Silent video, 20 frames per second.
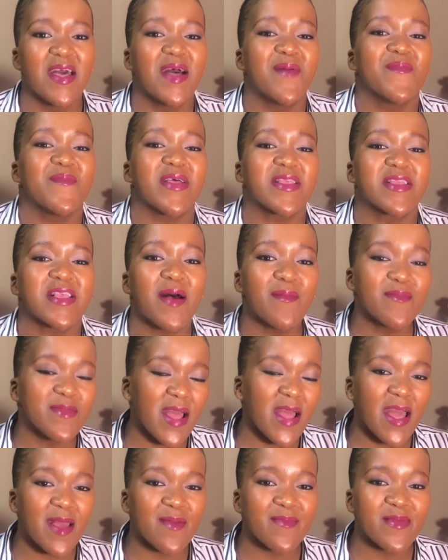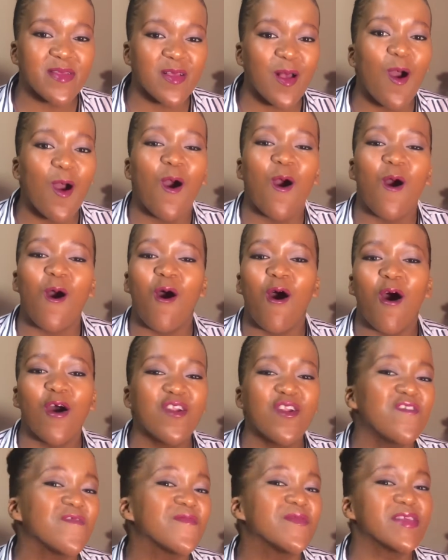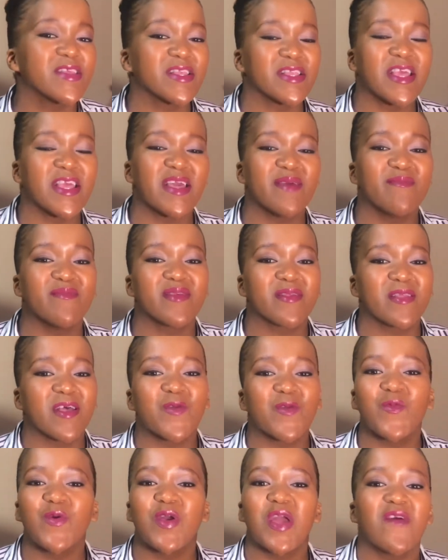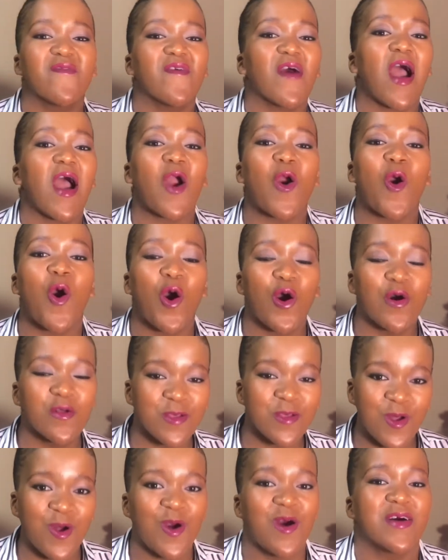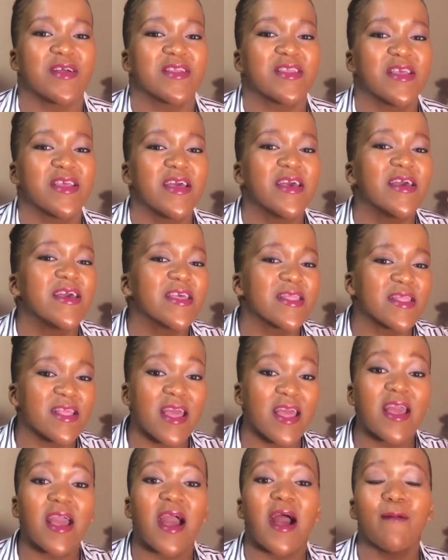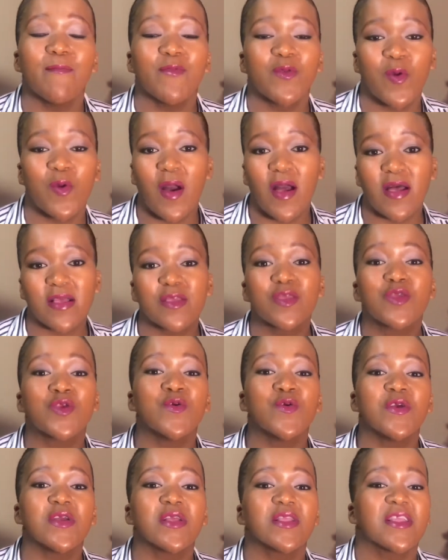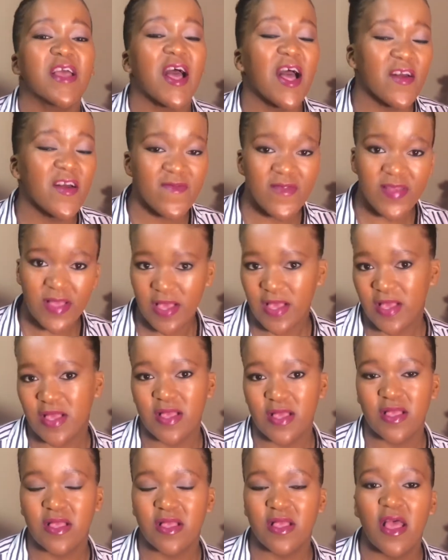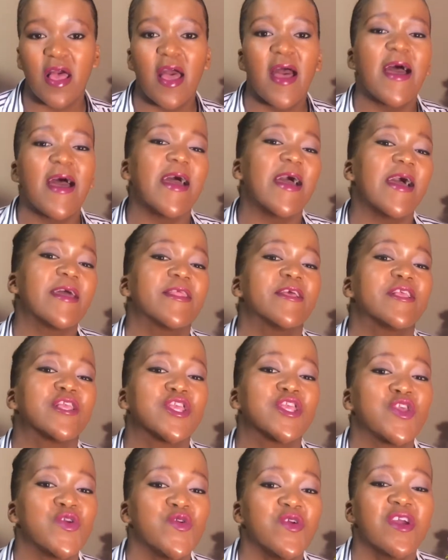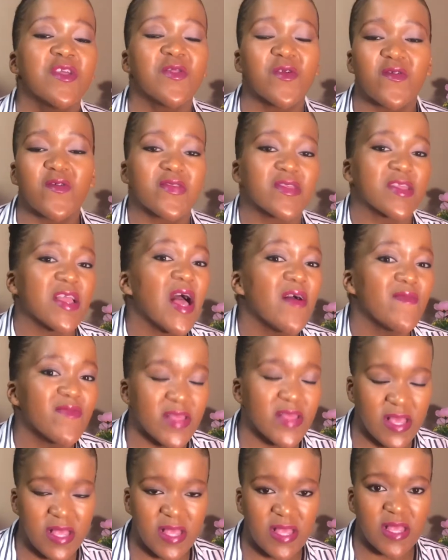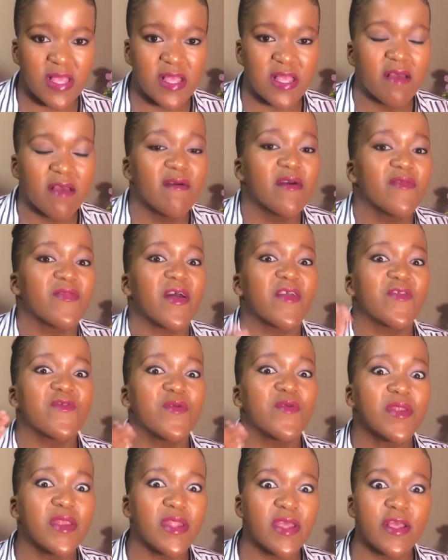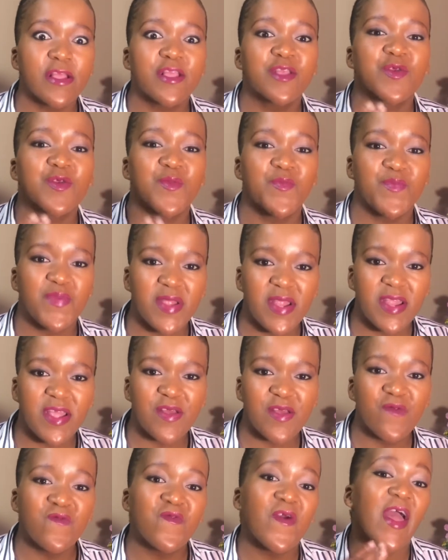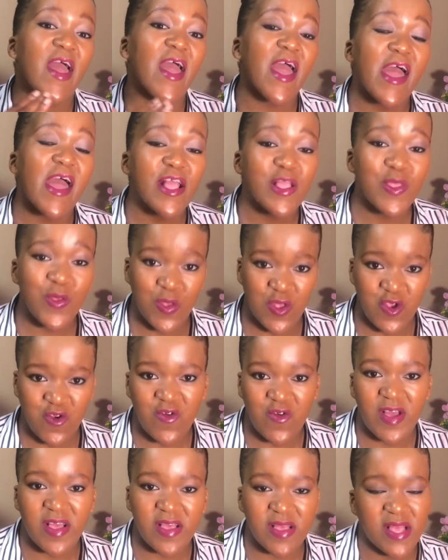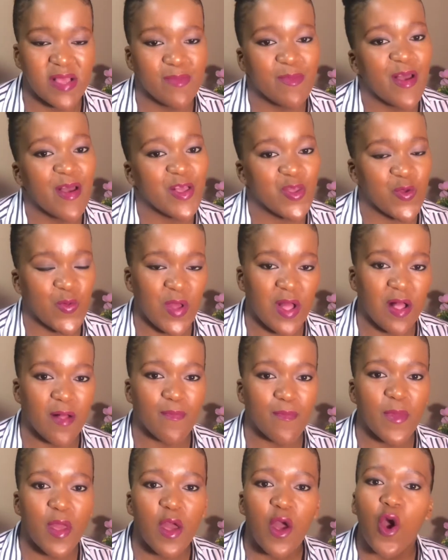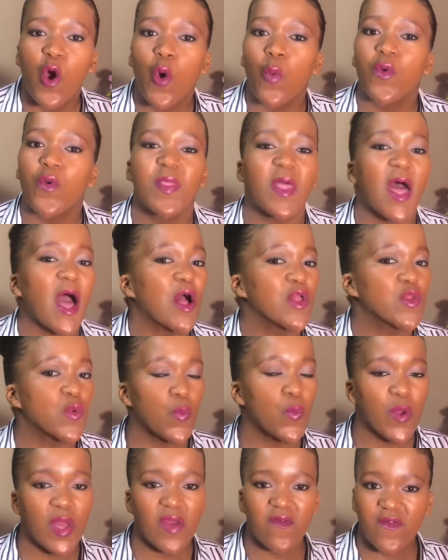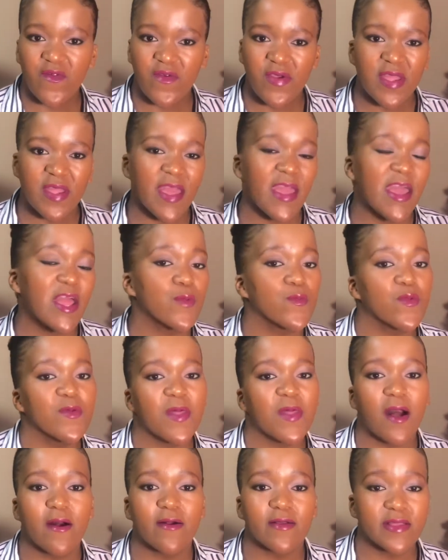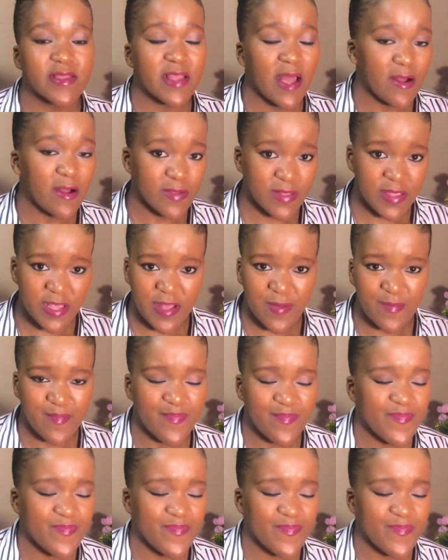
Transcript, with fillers: But sometimes, all of these names that we have called God, they come to us during tough seasons, and it's during those tough seasons that you need to believe and to trust Him as well, without wavering and without doubting.